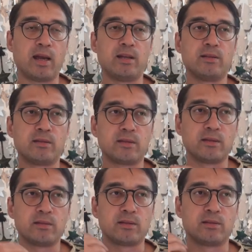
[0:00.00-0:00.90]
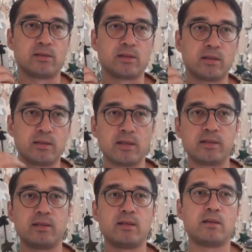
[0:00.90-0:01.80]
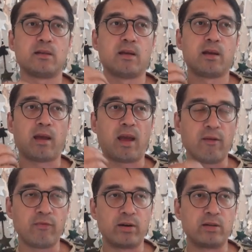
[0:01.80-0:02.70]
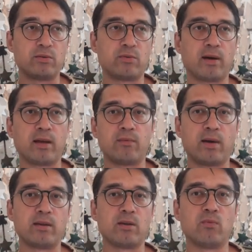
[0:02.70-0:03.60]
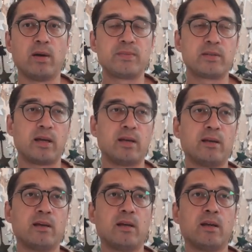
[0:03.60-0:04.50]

And this, this is this consistent effort to try and rank your website.